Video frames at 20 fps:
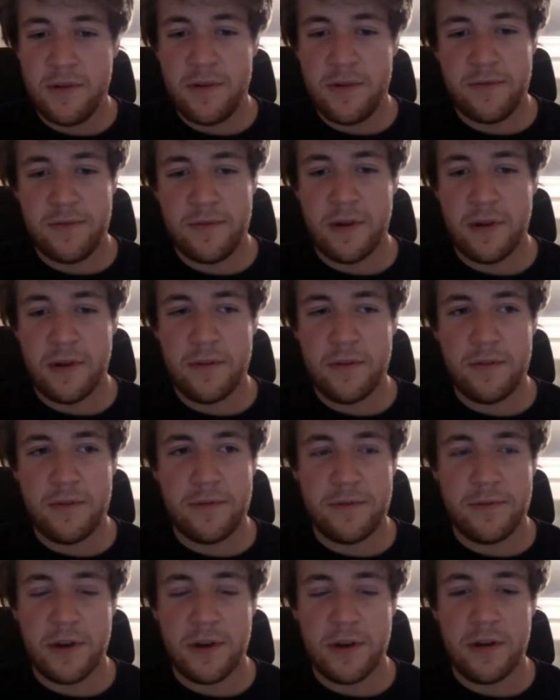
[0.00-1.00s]
for
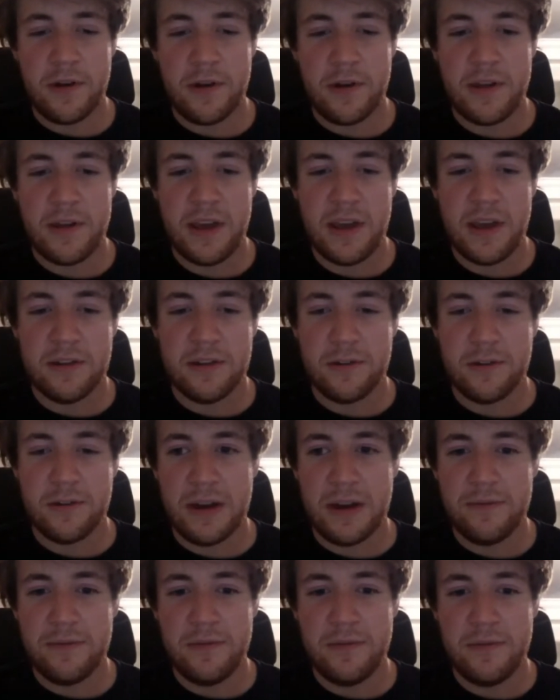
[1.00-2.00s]
for
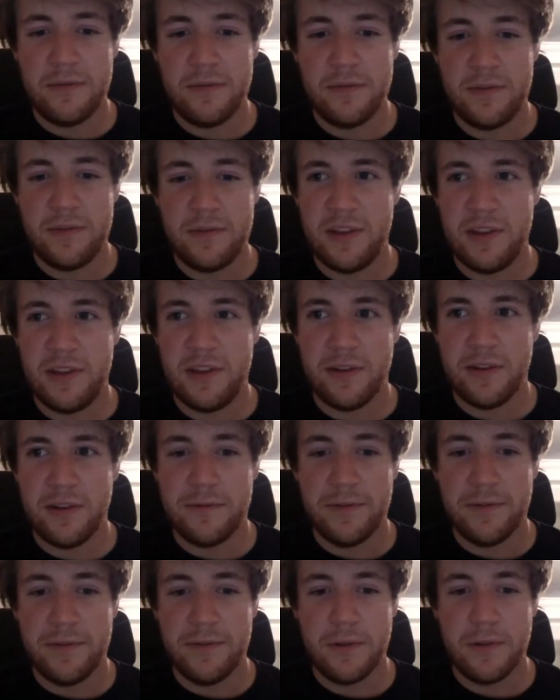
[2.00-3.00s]
ignorant young
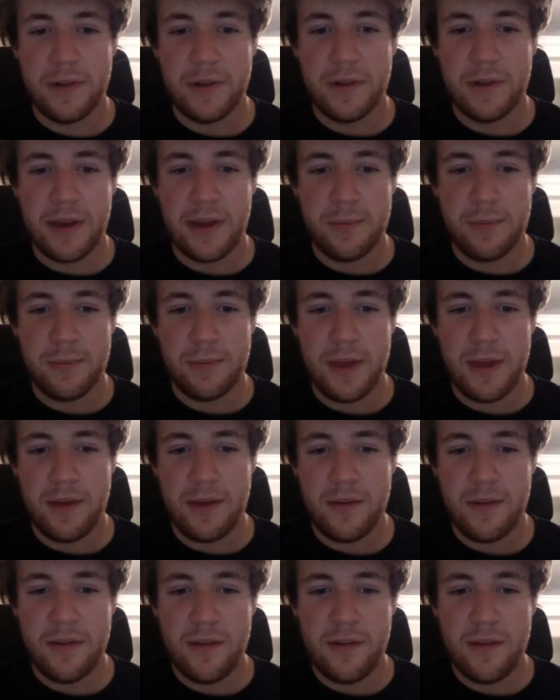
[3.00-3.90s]
folk like me